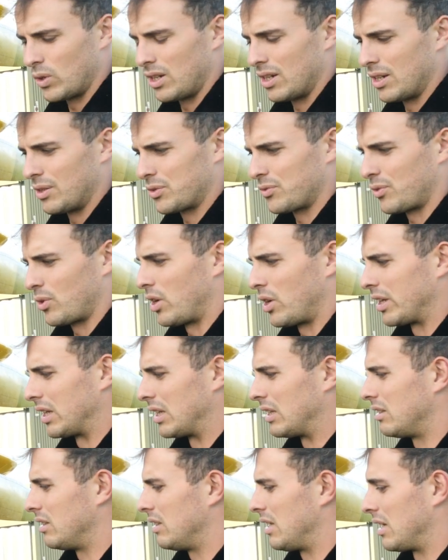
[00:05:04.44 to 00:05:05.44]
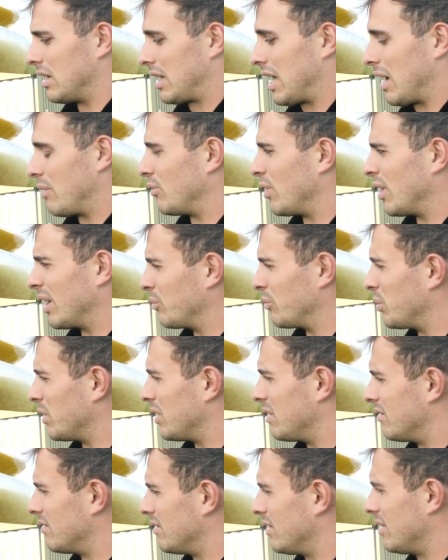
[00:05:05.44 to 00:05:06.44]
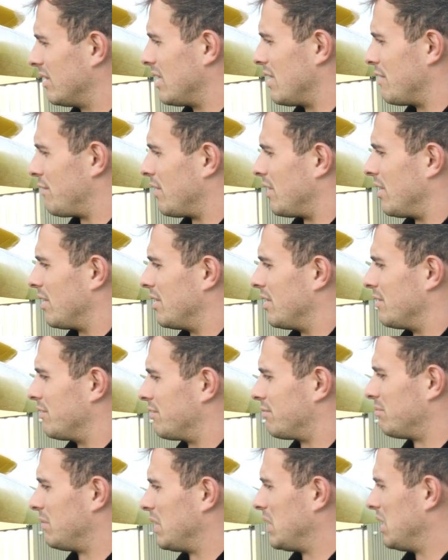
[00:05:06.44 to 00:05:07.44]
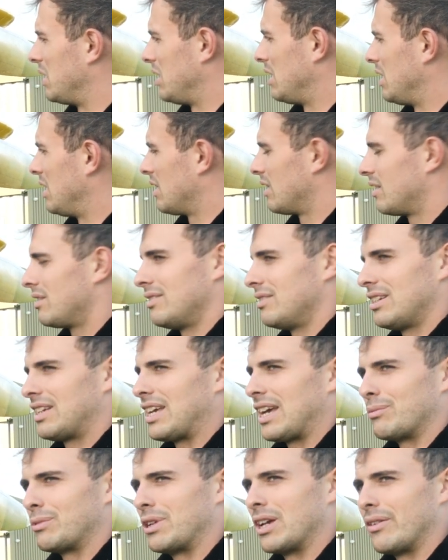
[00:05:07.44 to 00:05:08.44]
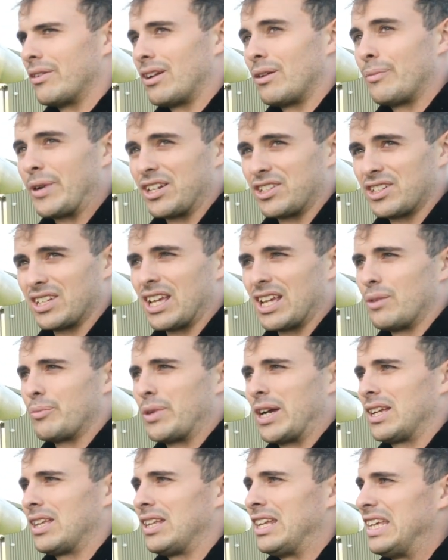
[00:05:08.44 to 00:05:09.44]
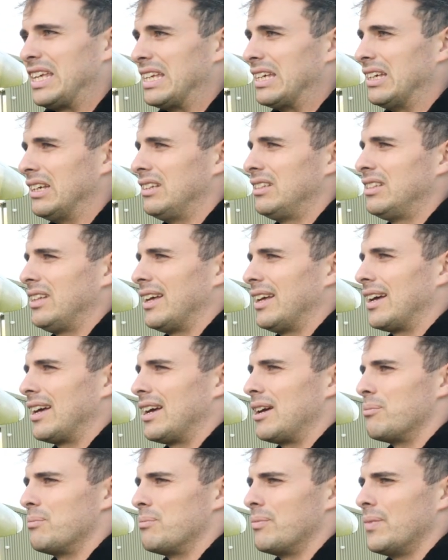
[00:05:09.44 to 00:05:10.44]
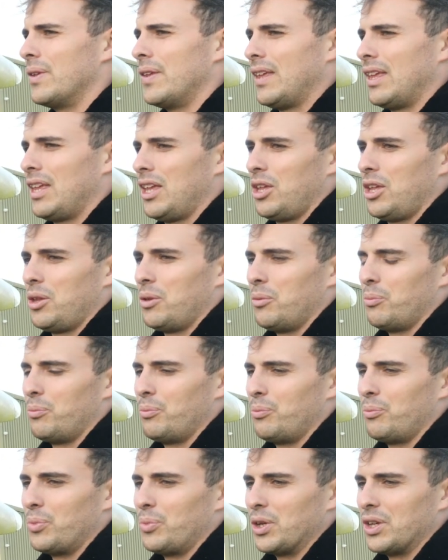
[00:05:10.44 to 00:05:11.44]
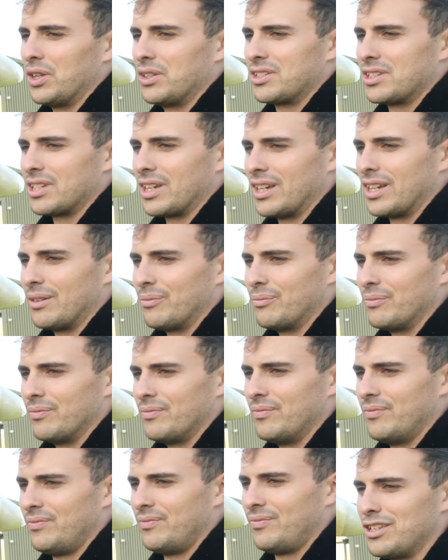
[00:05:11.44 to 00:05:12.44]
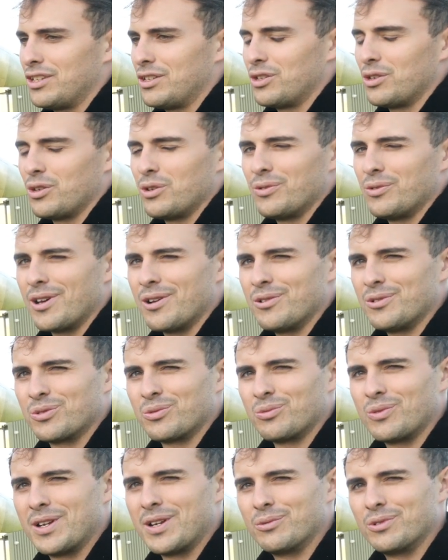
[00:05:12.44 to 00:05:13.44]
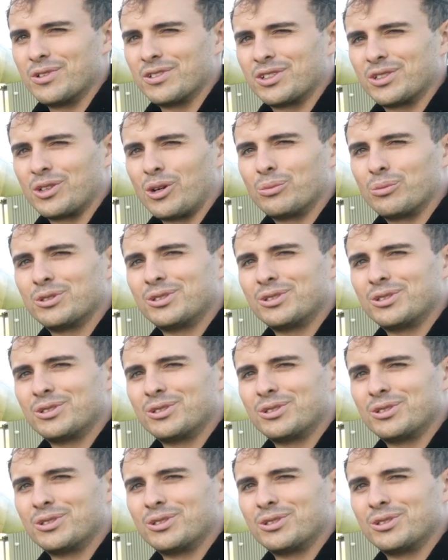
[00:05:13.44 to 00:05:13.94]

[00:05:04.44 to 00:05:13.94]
I was flying it. It kept running, but if I had have kept going, I managed to get it back in here. But who knows when it would have stopped.